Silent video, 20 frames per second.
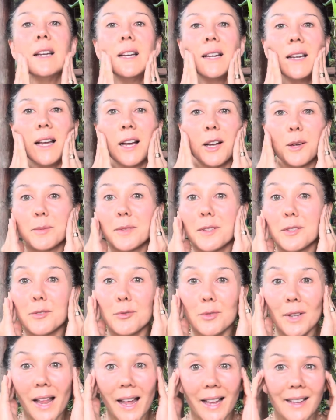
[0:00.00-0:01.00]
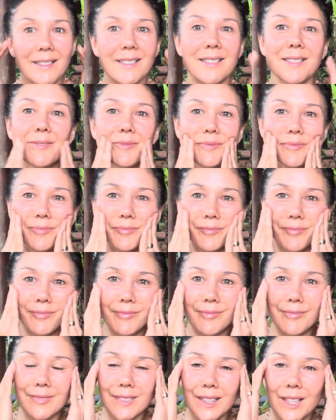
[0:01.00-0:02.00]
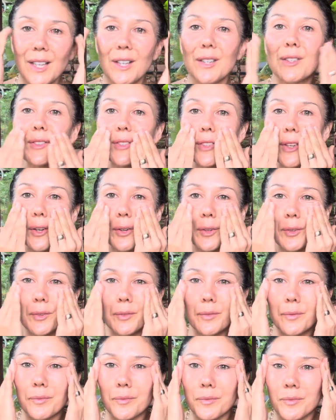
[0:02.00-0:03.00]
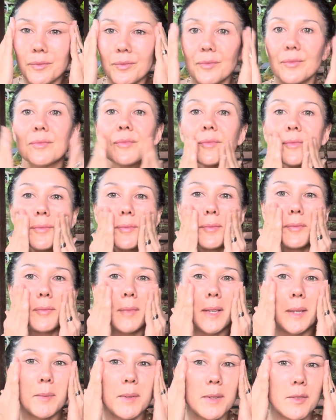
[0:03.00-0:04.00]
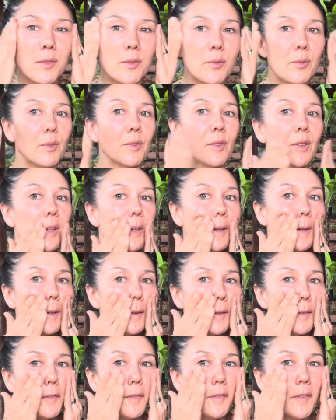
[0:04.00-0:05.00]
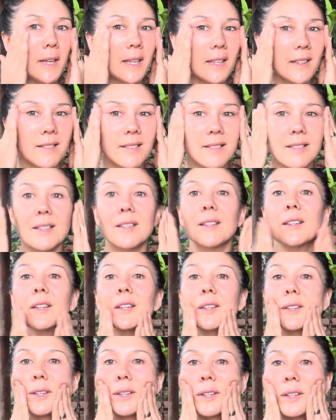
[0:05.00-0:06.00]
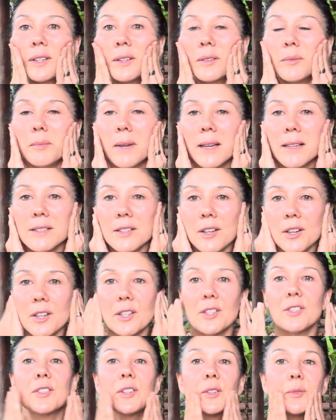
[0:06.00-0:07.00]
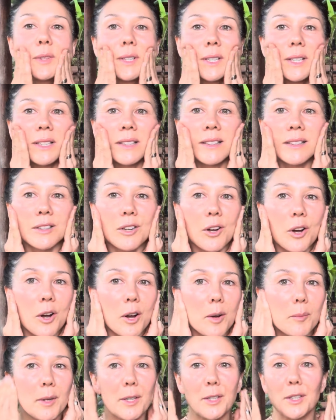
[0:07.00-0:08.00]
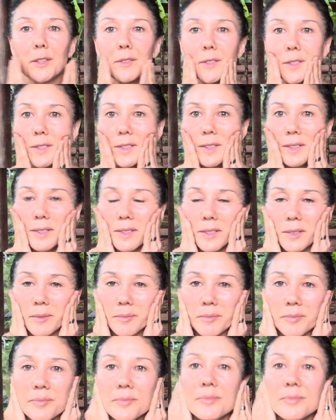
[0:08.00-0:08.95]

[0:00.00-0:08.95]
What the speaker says: helps us relax. So maybe it's through face massage that we can calm our nervous system.